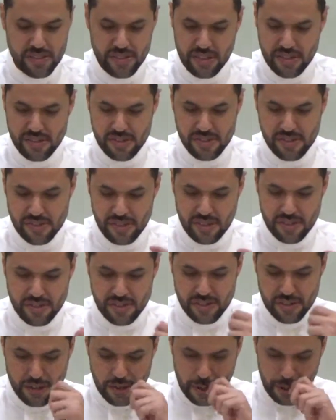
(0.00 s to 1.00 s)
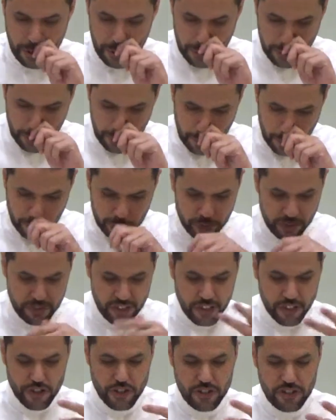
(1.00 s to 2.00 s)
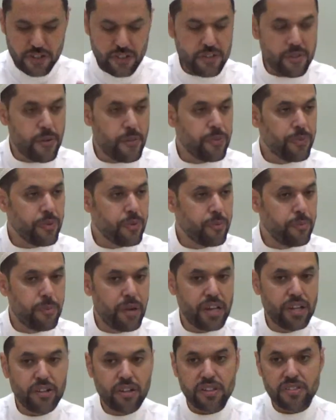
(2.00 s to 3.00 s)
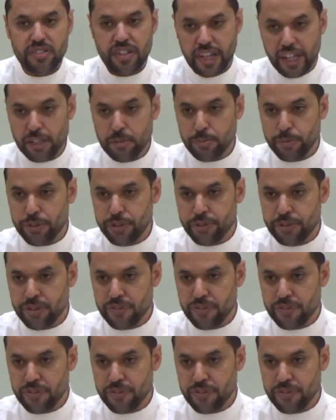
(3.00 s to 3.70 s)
This connection may not help you.